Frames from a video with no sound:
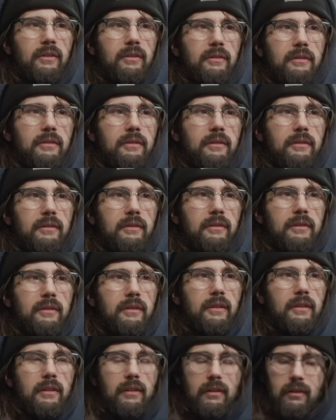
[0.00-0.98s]
Look how big that
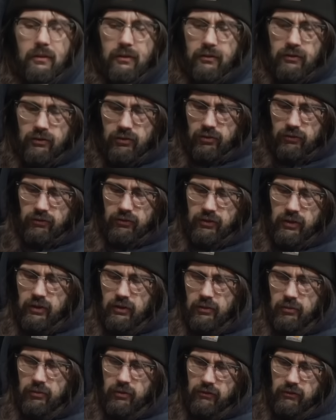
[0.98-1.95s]
boy. You've seen the
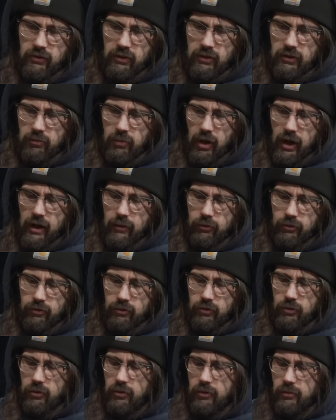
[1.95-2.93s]
you've seen the Bible
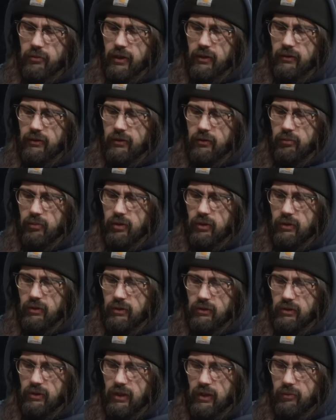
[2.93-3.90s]
story about the big
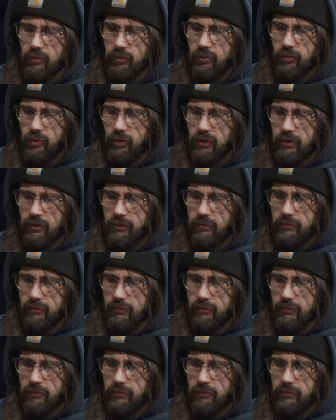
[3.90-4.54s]
disabled boy.